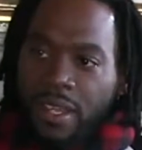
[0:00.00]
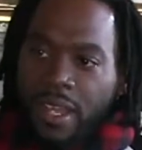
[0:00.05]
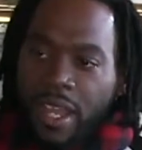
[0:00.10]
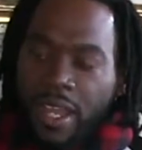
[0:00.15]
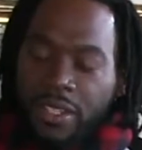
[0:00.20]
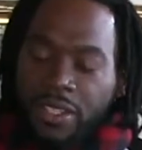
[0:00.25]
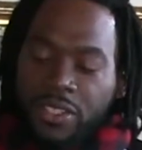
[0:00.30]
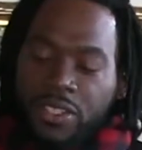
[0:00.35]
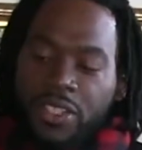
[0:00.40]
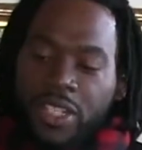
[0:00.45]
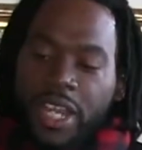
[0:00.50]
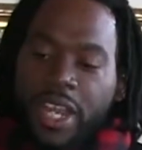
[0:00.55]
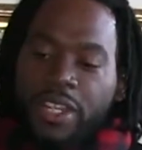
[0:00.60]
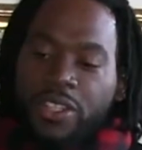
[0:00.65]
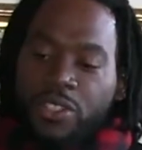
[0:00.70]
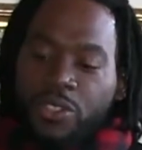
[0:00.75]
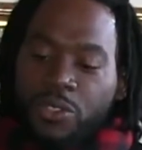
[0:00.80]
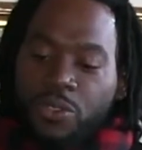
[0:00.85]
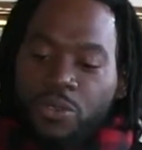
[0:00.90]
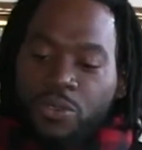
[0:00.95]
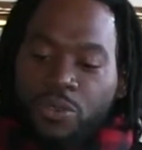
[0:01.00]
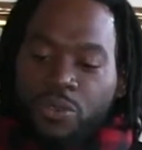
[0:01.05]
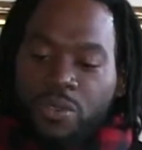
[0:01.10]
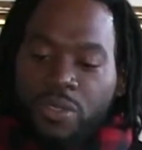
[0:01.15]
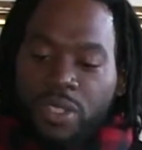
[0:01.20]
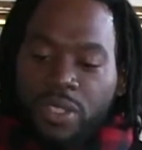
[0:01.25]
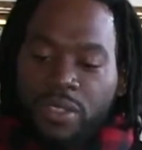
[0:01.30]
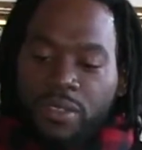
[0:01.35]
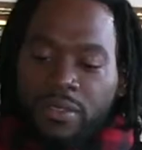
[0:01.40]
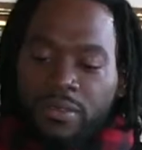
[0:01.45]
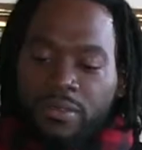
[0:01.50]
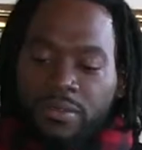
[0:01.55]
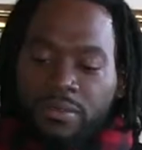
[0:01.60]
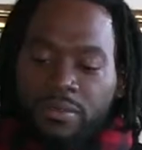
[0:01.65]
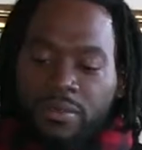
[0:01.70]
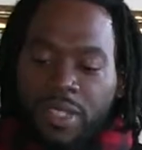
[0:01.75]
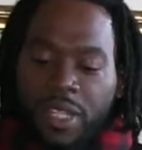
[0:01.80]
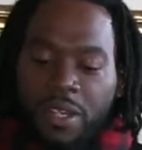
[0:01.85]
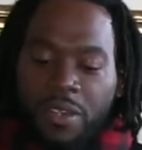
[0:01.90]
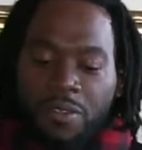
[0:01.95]
I desire to
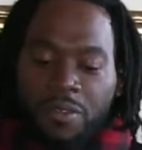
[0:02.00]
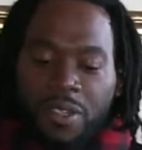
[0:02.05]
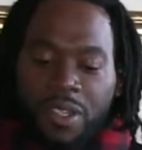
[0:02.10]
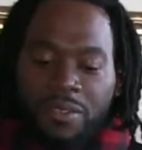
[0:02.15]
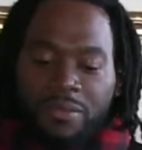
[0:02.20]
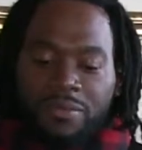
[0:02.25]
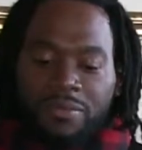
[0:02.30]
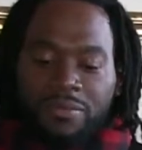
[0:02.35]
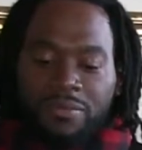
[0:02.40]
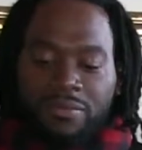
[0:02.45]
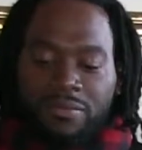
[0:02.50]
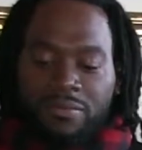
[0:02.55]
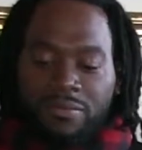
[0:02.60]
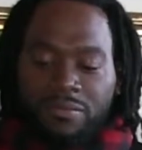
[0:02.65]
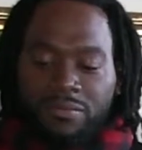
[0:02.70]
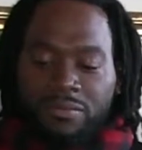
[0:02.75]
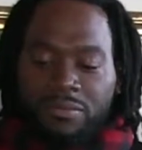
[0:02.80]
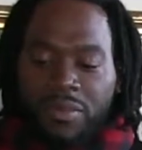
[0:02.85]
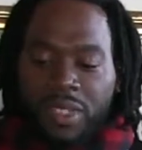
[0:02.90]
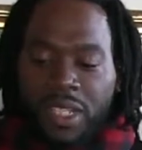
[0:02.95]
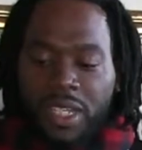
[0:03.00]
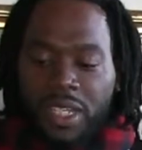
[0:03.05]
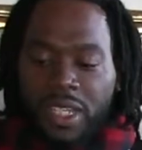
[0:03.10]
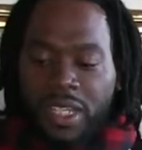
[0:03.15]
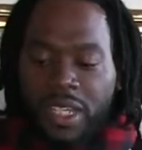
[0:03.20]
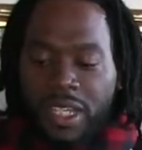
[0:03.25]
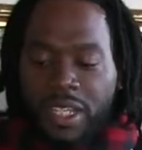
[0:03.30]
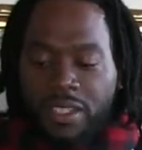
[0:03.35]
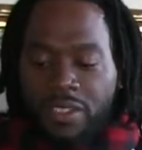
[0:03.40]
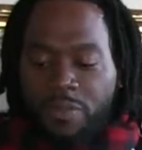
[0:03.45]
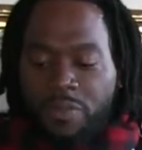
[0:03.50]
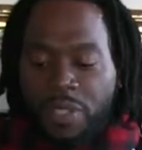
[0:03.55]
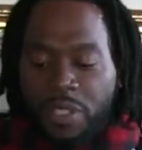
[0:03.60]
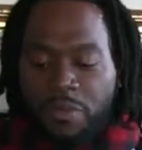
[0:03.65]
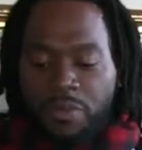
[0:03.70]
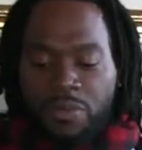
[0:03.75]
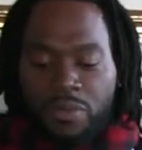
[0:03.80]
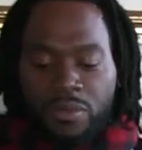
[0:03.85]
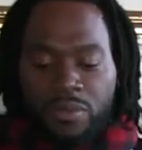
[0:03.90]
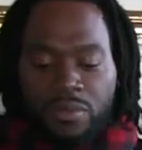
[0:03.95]
help his
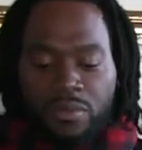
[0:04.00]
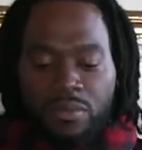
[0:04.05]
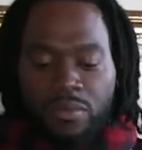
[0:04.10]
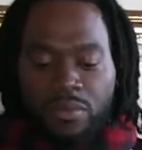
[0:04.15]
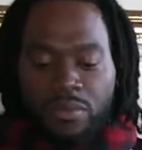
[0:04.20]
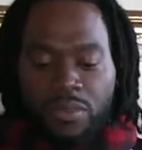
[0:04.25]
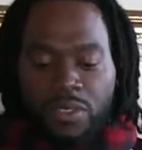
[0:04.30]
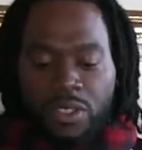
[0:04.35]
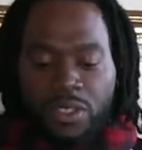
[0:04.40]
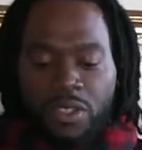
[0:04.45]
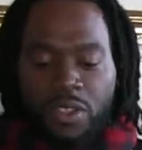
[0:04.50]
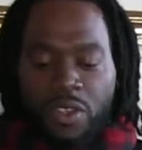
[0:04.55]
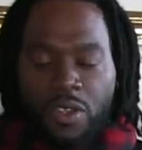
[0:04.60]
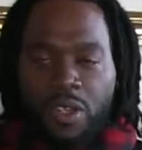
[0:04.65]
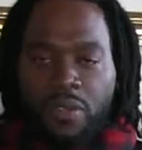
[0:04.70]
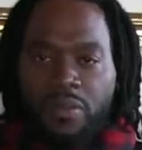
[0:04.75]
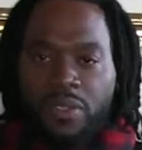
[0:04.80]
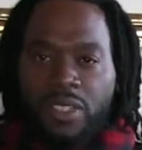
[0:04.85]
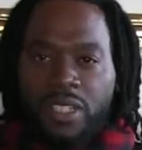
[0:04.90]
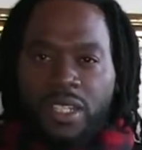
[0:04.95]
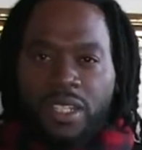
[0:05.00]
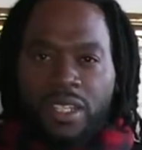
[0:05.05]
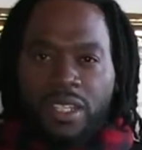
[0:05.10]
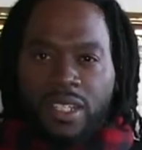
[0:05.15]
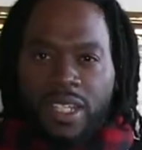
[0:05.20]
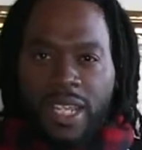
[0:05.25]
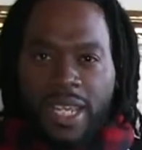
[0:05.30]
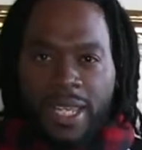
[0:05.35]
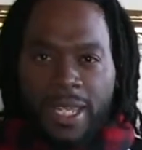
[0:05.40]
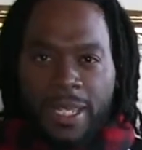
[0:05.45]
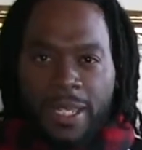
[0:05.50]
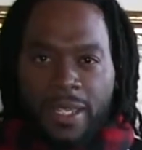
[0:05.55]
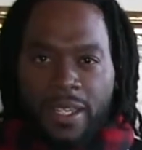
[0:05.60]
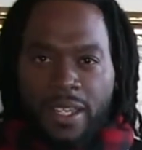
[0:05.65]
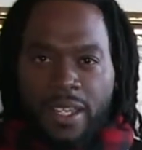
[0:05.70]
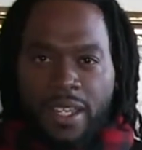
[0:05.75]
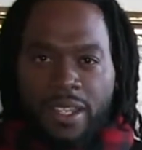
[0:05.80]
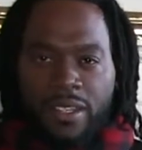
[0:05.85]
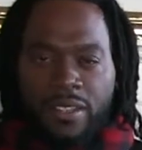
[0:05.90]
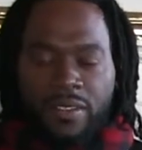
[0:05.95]
people, you know what I'm saying? Like,
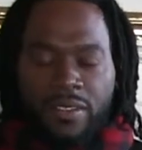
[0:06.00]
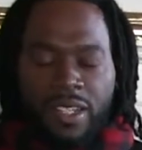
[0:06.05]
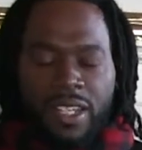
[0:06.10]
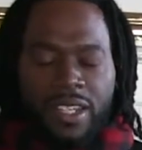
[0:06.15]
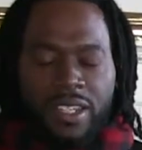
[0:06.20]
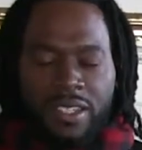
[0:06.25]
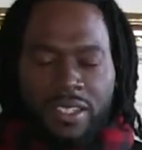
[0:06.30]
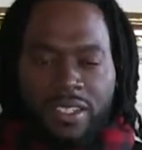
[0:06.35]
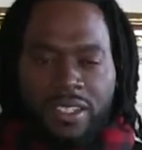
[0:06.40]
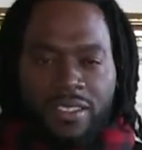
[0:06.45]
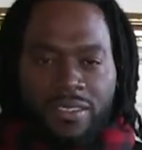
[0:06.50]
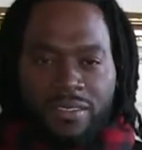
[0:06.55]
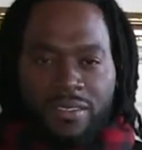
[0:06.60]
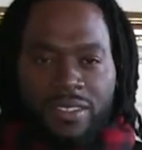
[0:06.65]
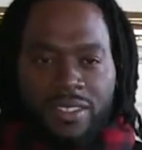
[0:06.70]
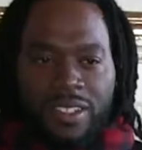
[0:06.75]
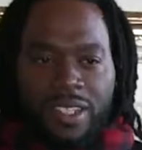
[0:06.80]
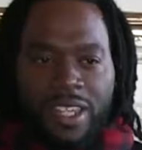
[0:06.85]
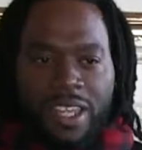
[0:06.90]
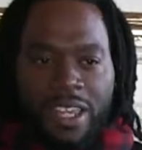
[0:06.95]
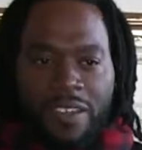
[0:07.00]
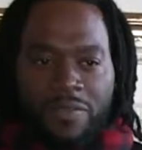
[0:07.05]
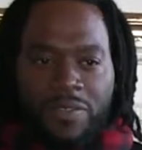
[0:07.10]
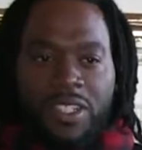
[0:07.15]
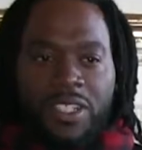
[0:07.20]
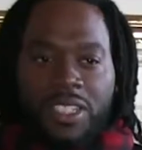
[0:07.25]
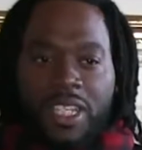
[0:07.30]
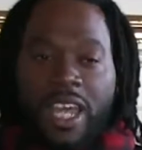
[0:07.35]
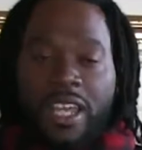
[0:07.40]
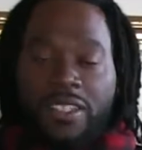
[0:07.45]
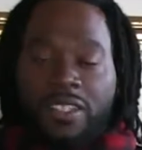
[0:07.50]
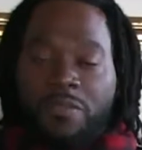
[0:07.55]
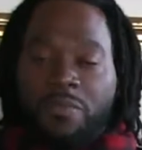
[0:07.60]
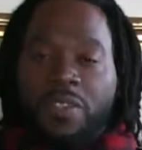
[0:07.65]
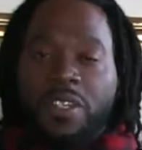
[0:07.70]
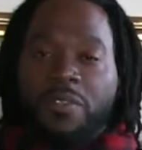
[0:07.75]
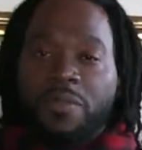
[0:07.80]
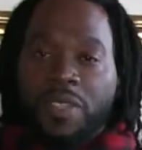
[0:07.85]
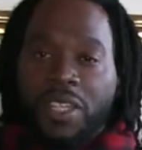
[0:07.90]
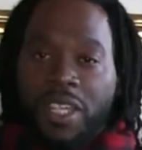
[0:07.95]
and if this has to
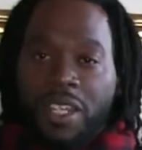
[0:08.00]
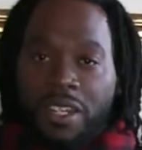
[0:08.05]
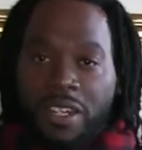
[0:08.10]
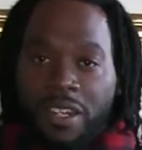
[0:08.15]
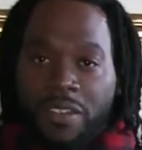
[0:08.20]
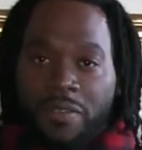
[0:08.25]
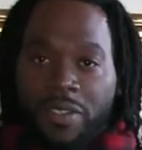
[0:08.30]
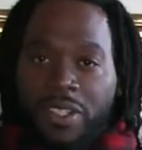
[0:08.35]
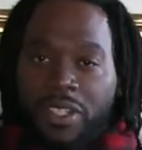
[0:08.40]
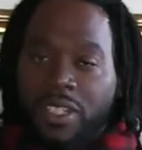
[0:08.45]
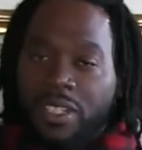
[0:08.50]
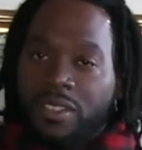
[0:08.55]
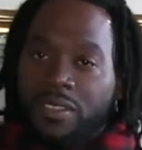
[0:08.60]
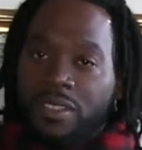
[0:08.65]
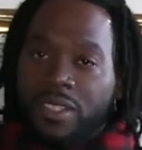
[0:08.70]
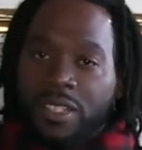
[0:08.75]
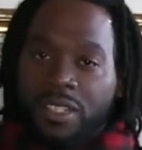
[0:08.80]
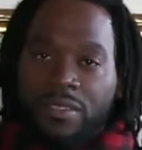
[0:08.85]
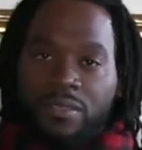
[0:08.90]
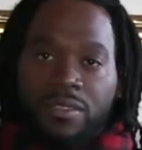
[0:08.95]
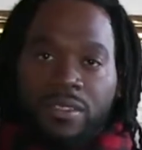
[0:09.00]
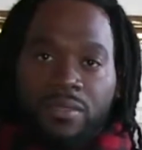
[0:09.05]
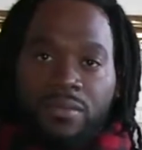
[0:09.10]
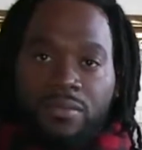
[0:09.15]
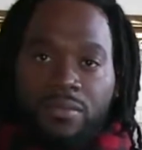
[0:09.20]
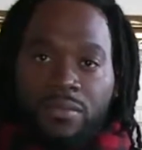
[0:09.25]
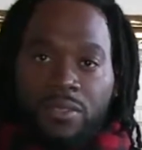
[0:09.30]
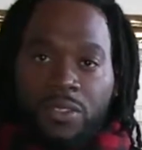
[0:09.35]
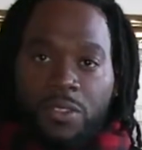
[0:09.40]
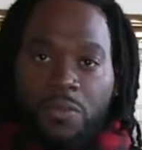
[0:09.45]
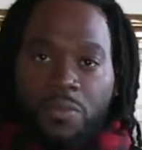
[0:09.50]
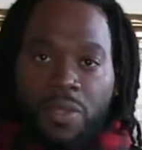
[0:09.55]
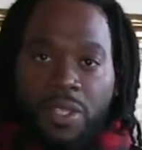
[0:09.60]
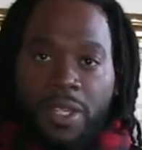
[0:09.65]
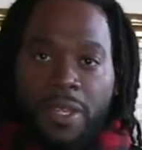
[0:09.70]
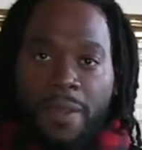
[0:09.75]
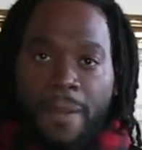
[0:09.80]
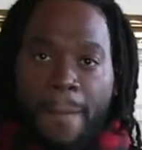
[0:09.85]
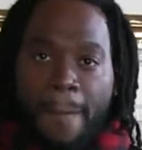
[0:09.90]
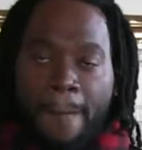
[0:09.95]
be the beginning of it, then so
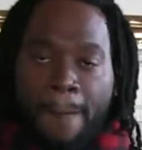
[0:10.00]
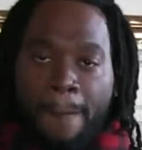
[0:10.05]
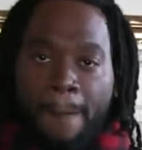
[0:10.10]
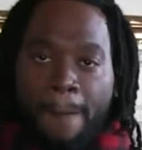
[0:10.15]
be it.